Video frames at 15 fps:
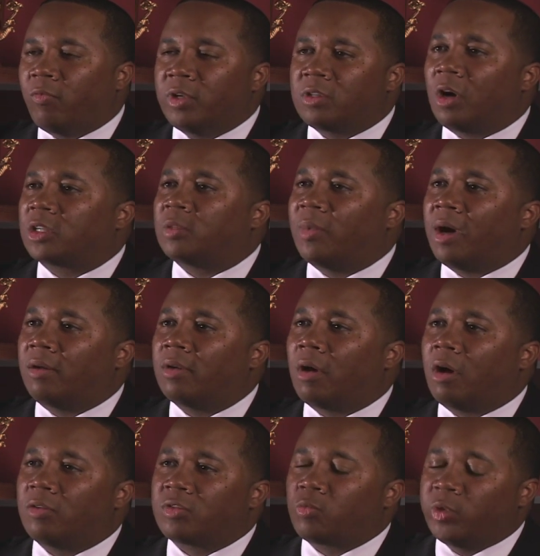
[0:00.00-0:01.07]
We talk about
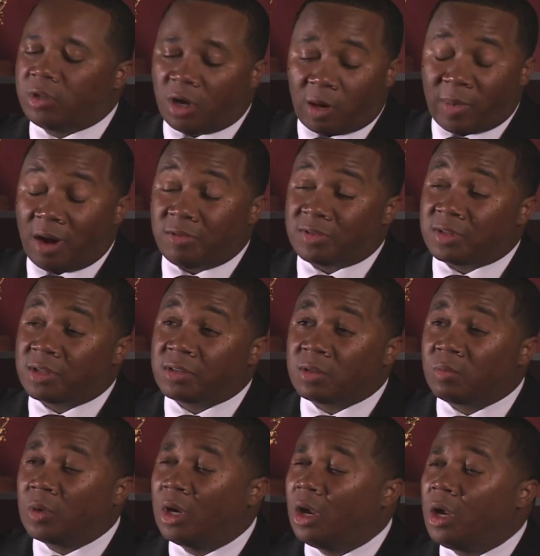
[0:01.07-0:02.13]
our
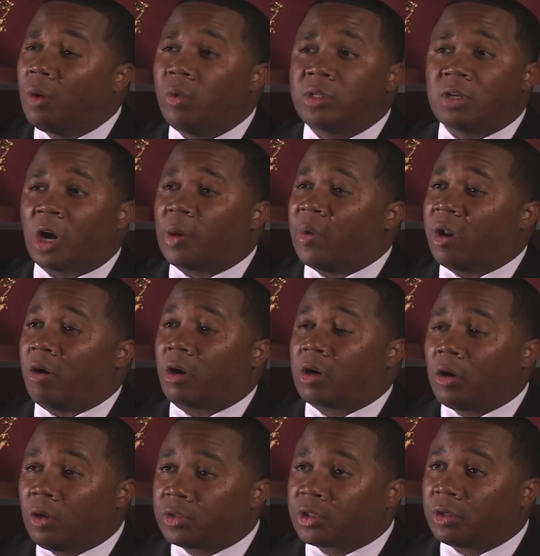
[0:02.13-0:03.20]
system. We talk about our
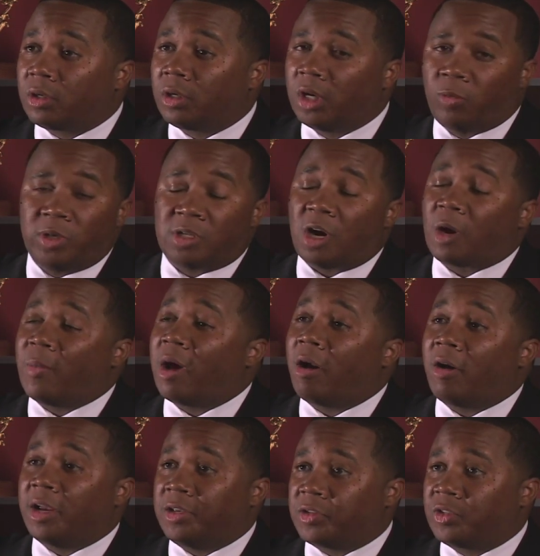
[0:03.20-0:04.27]
culture. We talk about
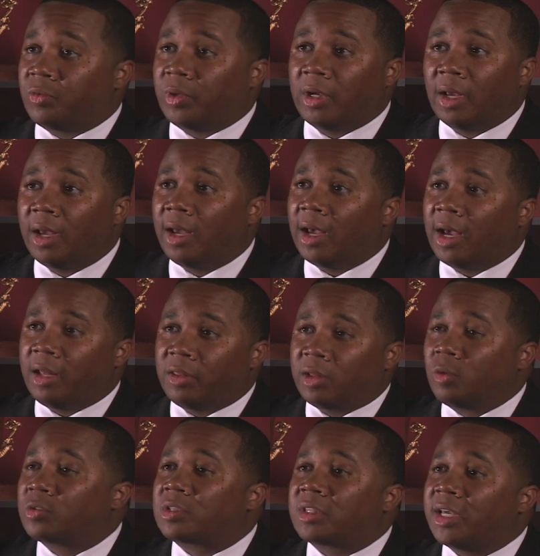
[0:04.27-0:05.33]
our history. And
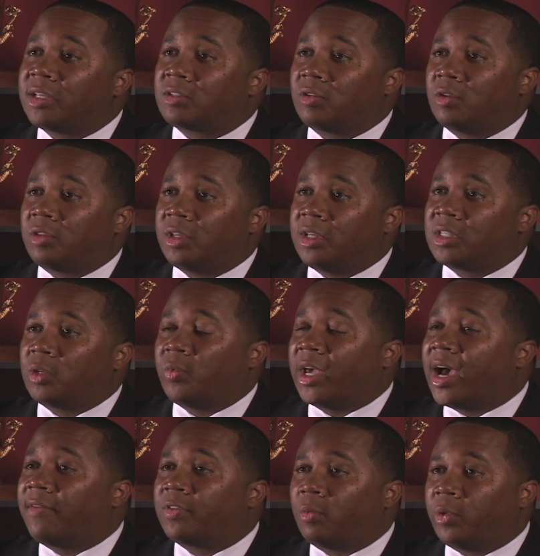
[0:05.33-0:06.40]
those things are the things that we
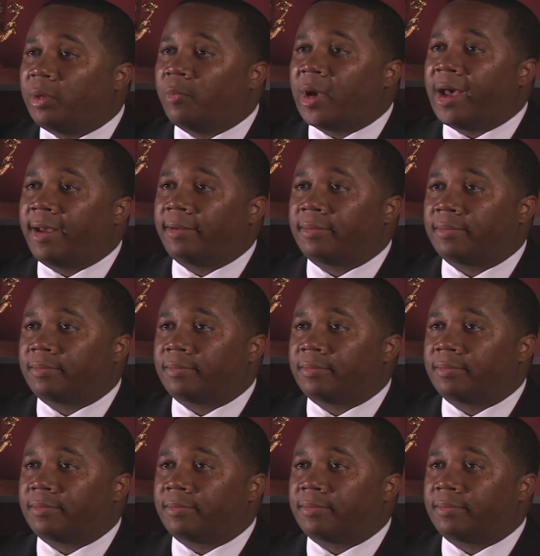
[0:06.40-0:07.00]
have to bring back.